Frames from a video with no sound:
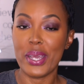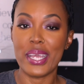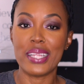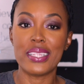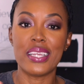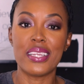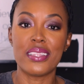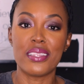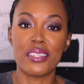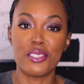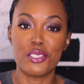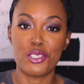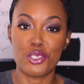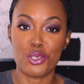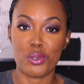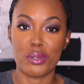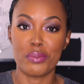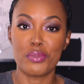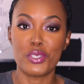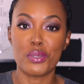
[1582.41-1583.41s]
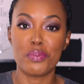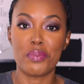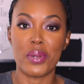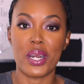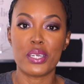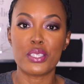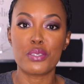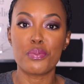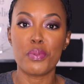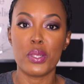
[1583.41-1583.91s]
And in the description
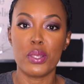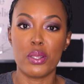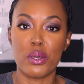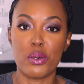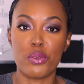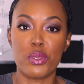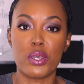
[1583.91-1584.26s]
box below,